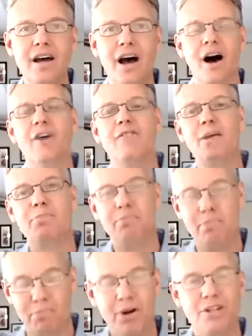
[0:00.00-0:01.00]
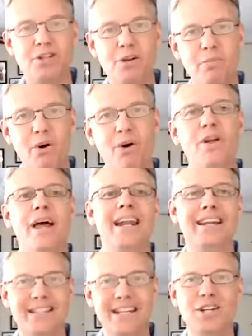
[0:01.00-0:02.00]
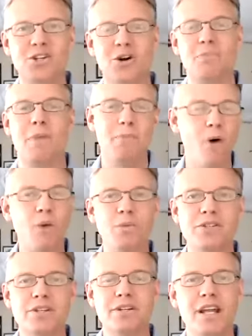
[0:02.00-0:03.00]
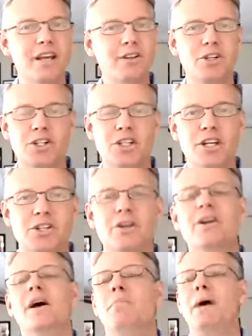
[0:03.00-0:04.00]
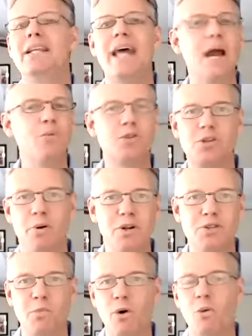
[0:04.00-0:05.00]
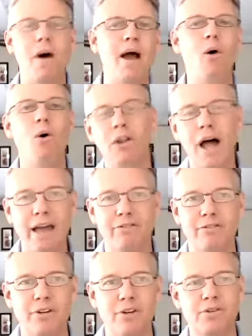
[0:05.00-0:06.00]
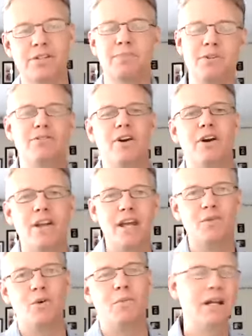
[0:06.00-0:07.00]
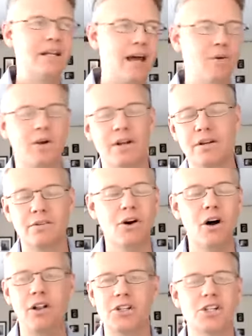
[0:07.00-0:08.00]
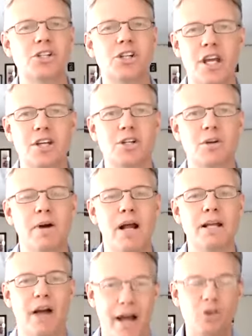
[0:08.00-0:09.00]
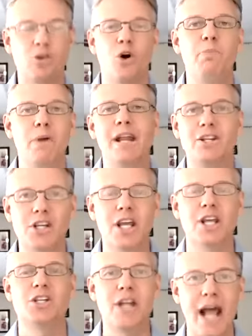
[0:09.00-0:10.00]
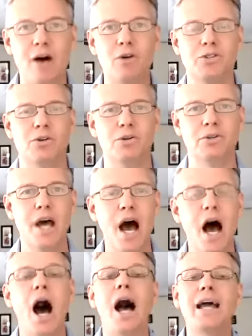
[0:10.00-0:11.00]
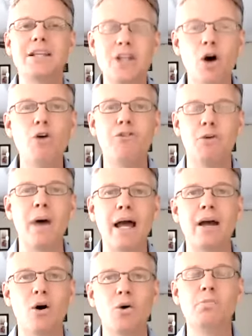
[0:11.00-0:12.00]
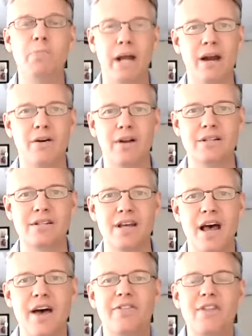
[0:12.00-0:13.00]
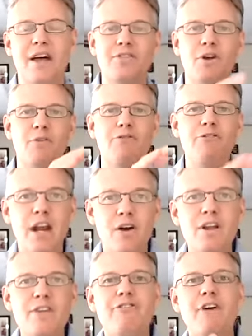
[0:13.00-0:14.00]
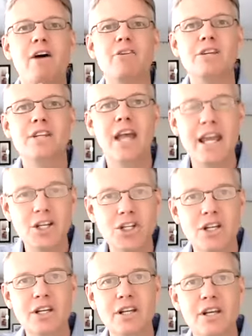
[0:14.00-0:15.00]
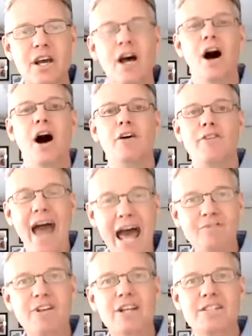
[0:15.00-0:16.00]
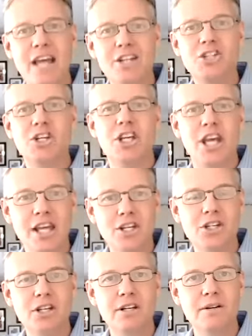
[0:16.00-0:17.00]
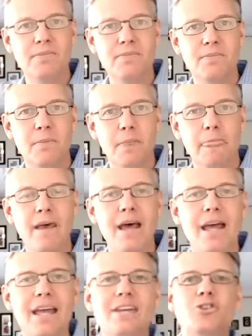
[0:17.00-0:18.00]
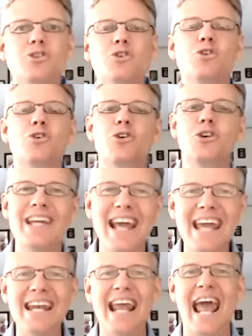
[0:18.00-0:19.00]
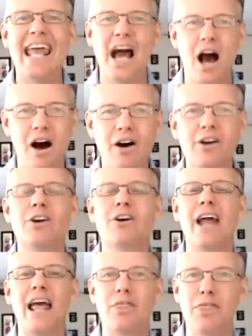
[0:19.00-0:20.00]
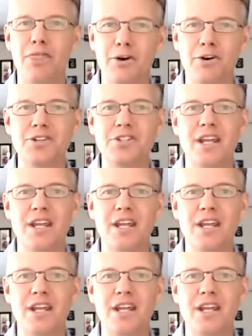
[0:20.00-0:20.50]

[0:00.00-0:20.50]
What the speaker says: of a principal and a teacher. My mom was an English teacher. My dad was a principal my whole life, you know, except the very end where my dad went into college education. But I grew up in an education household. I know from my own parents that the very foundation of Adventist education is to create a hunger and thirsting